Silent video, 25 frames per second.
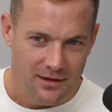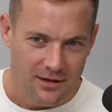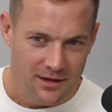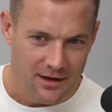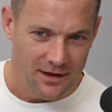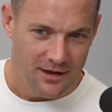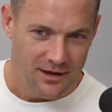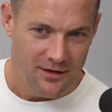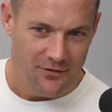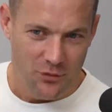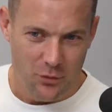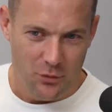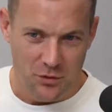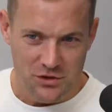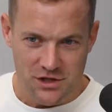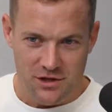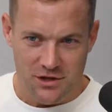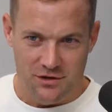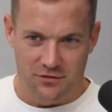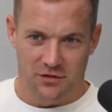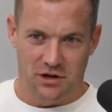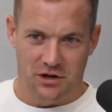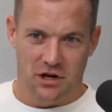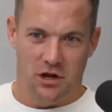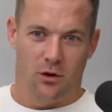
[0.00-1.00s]
If you're watching
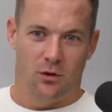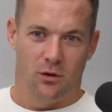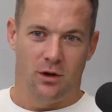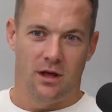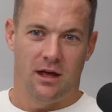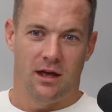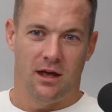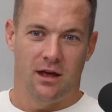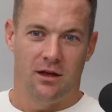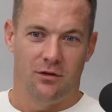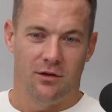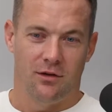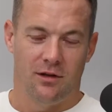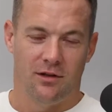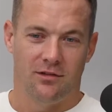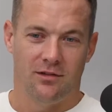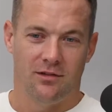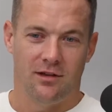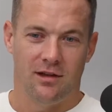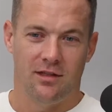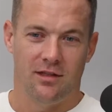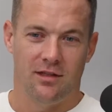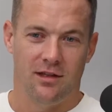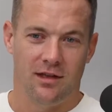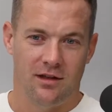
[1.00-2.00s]
the video here, you can
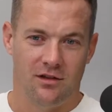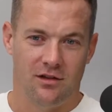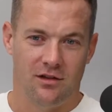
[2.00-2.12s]
see the